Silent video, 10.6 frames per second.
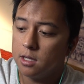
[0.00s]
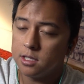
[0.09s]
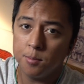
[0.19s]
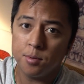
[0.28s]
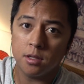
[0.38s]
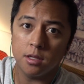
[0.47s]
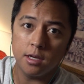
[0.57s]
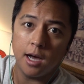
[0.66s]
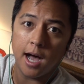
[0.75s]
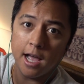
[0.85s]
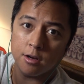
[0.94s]
typically
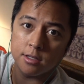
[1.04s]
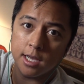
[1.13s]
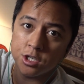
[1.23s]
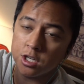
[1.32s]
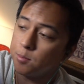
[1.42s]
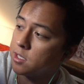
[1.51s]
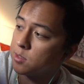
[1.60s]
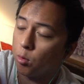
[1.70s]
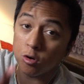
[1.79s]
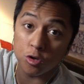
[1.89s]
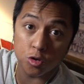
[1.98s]
higher tension means
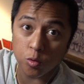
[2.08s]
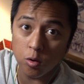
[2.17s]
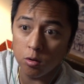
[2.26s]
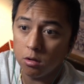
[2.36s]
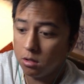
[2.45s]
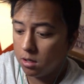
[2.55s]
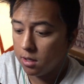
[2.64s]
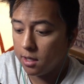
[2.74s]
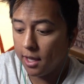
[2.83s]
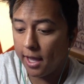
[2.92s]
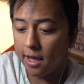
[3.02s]
more control.
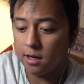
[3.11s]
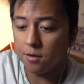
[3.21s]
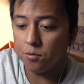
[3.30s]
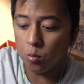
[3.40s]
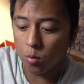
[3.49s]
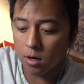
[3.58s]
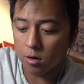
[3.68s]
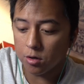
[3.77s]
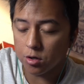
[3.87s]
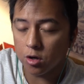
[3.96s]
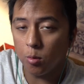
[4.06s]
And if you were
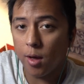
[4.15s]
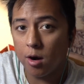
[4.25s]
to go Battle